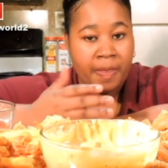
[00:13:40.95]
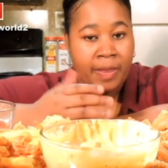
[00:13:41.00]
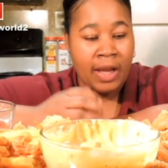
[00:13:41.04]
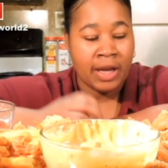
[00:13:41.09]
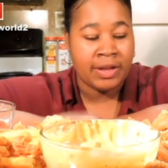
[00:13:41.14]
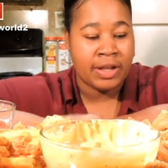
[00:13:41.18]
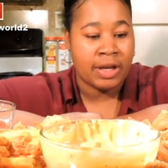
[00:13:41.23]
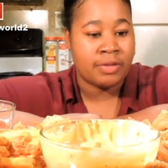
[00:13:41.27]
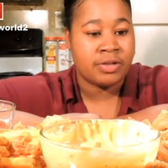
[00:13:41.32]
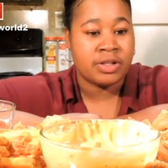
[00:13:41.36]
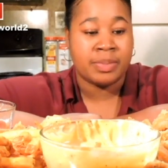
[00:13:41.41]

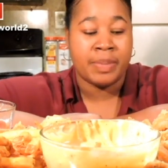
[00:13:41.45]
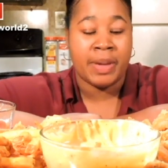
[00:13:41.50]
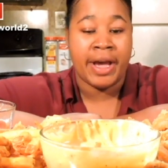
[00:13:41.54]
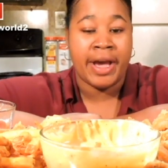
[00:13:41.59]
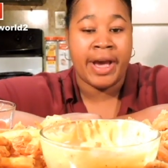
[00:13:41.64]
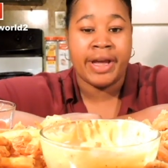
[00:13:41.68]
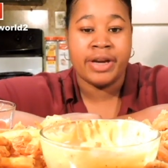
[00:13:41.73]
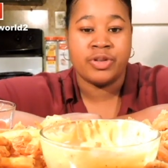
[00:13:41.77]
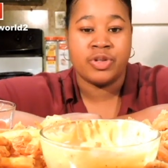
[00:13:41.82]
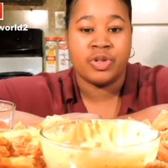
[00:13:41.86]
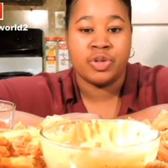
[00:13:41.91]
That was my
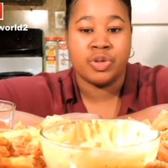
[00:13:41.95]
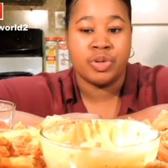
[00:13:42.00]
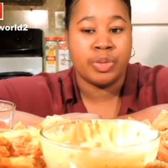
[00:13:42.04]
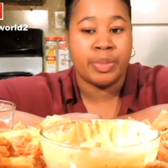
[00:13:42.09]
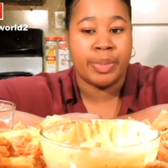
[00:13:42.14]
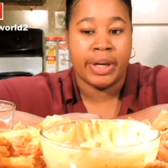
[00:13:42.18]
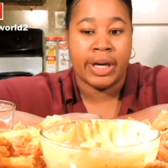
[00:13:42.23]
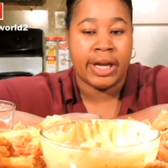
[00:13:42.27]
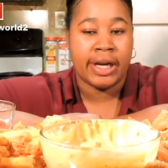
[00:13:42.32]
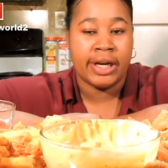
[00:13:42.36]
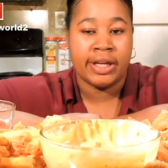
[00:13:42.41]
attitude,
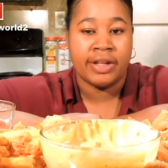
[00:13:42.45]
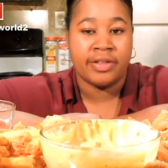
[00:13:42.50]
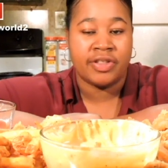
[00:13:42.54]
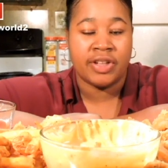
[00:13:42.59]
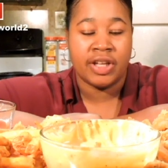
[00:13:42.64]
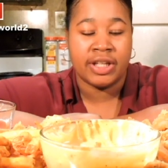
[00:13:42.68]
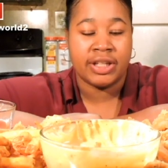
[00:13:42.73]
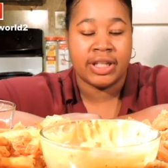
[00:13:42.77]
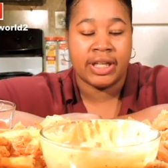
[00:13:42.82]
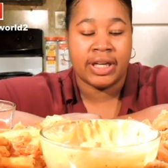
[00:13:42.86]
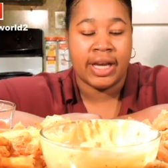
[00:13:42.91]
but I didn't
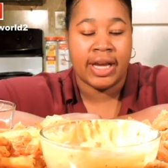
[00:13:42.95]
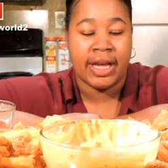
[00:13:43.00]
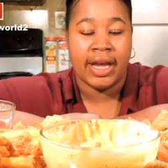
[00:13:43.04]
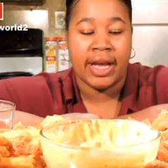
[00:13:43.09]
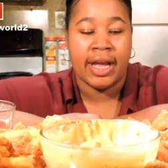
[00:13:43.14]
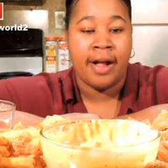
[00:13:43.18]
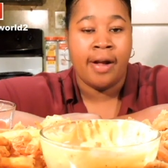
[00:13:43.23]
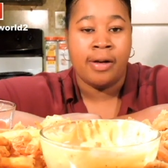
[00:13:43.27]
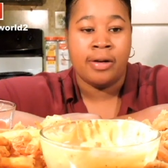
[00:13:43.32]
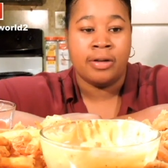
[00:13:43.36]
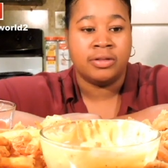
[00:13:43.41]
think that
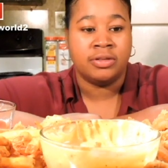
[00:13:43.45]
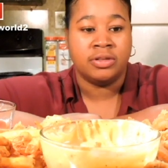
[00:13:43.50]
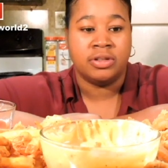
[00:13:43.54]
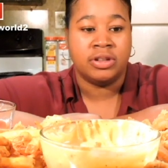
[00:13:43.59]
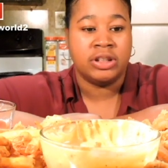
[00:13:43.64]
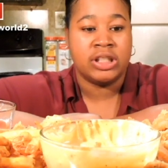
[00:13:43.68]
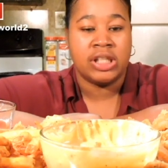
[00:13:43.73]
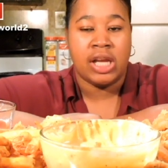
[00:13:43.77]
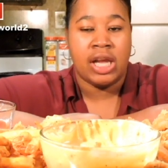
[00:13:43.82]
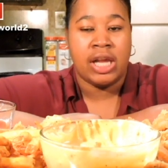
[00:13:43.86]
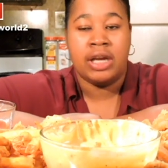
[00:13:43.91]
I
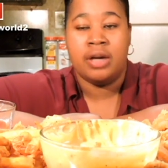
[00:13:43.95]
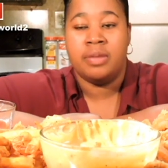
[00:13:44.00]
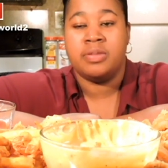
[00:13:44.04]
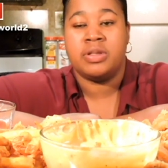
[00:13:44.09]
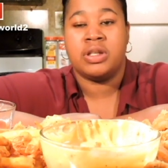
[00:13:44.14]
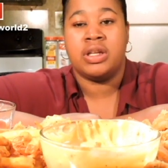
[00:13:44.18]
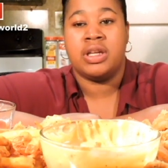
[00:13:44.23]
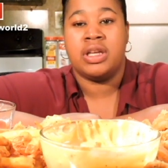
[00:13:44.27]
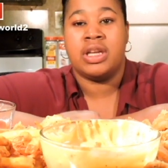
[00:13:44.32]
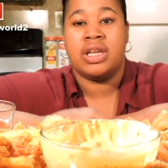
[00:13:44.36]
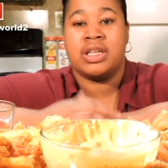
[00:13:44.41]
needed help
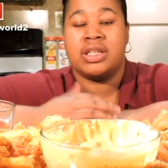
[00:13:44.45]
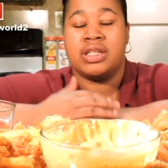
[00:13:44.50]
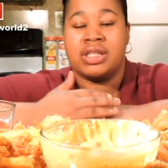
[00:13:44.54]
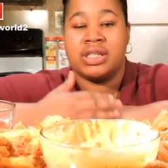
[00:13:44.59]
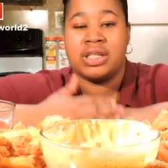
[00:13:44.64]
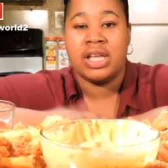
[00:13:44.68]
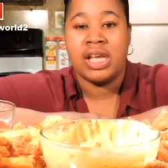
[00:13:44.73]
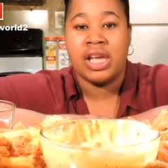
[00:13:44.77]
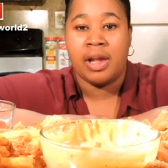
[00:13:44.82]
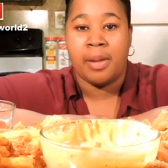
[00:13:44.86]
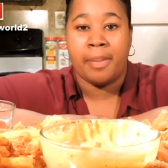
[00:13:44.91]
to that
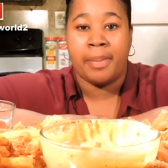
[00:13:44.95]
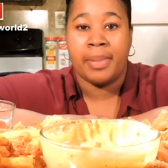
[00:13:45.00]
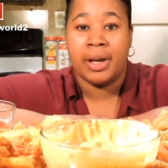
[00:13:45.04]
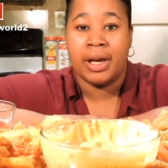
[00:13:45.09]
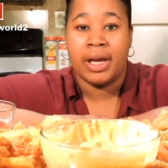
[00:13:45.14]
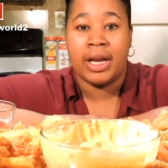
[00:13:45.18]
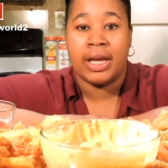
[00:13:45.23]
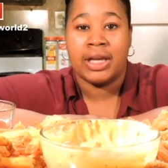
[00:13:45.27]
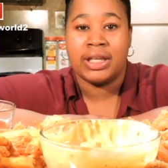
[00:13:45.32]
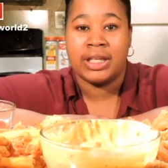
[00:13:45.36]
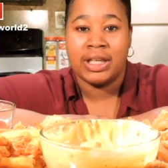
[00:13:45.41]
extent, but
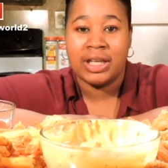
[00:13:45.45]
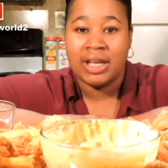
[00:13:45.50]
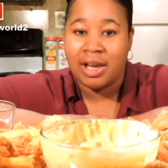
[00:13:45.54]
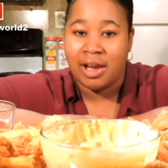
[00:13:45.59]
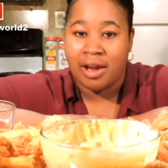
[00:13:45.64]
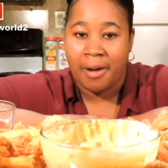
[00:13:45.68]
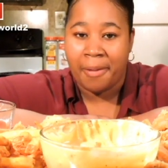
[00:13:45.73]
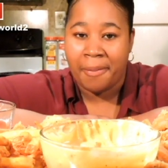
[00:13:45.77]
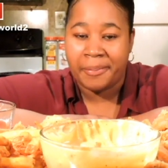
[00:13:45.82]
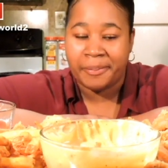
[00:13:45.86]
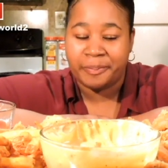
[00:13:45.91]
I
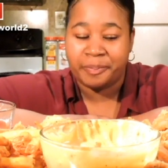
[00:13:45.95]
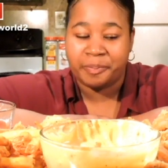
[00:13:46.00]
did